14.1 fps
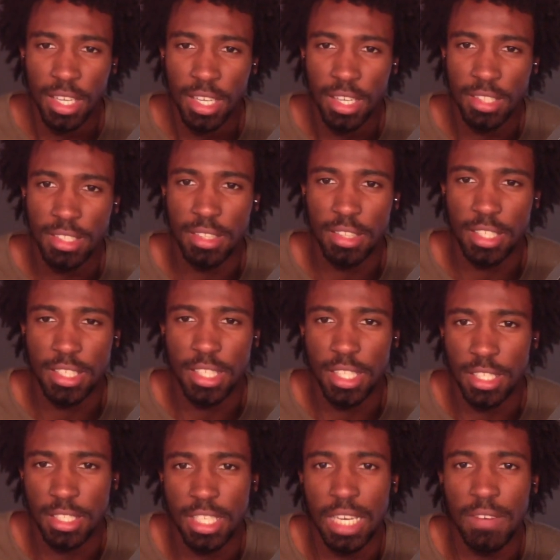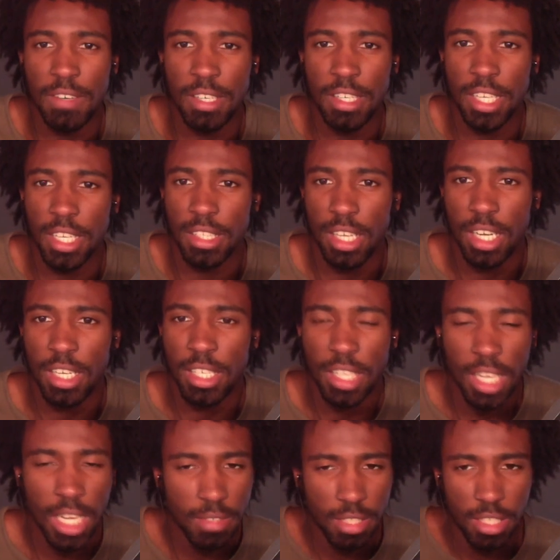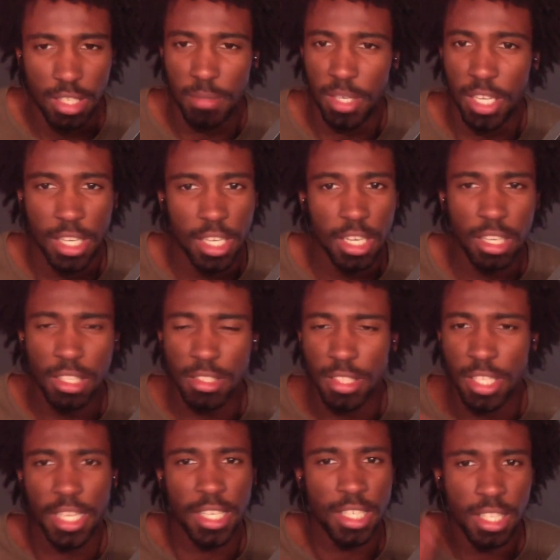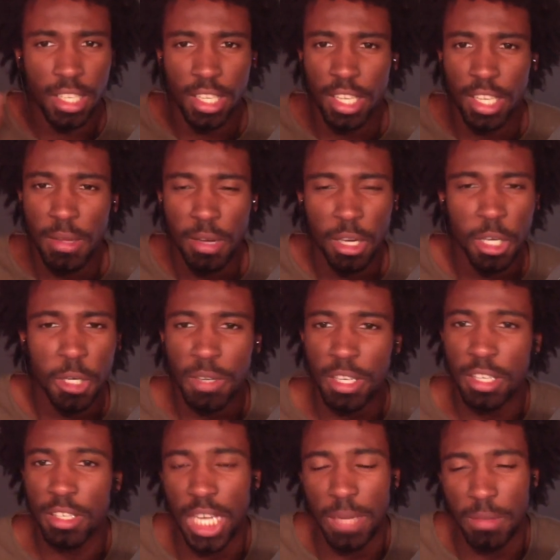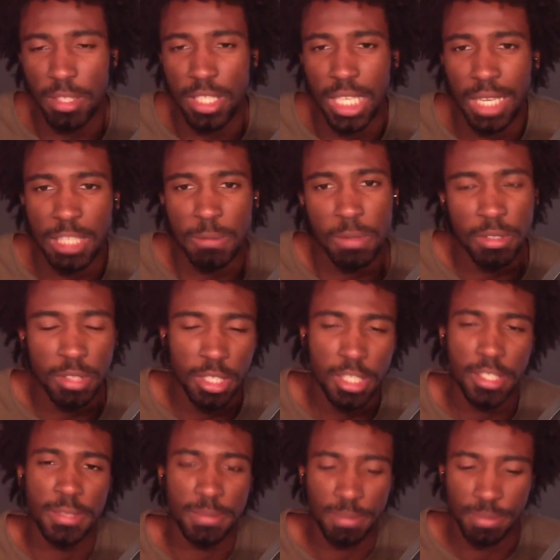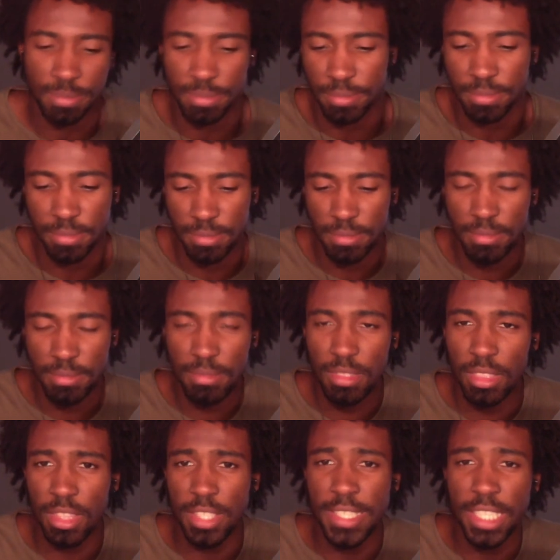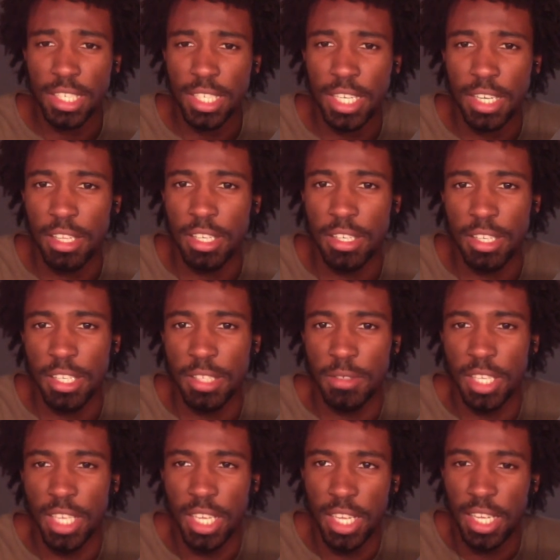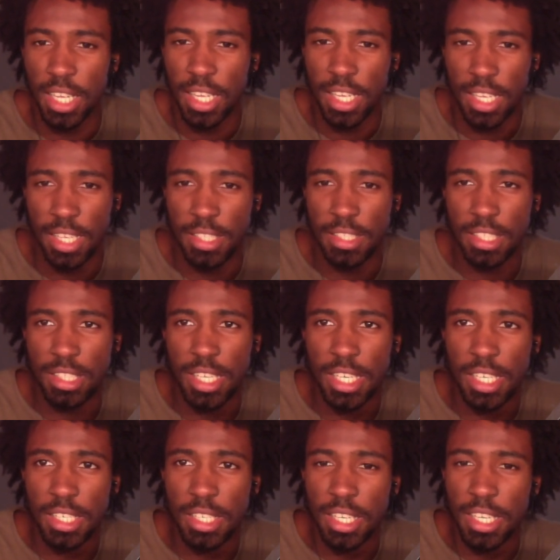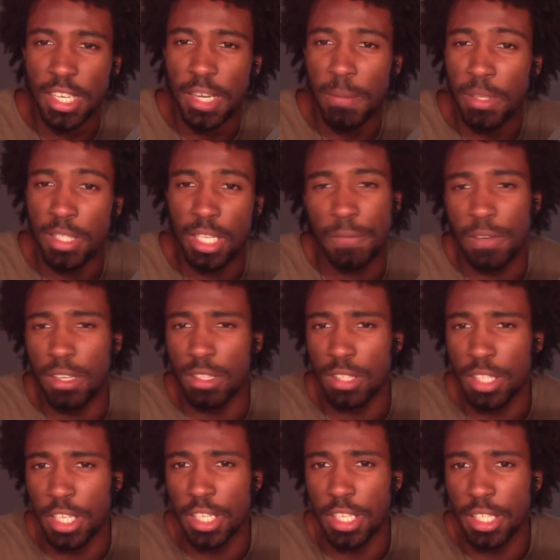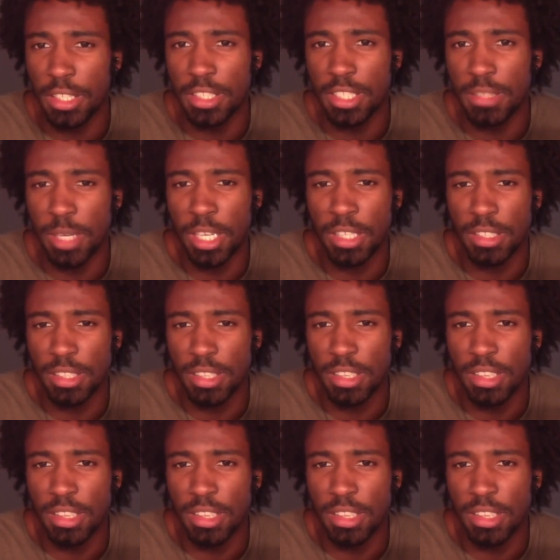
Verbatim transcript: and said, "This this is never gonna get done. I'm just gonna be here all day. Oh well, keep the same spoon going." the second guy though, he he's looking at it a bit differently. You know, it's about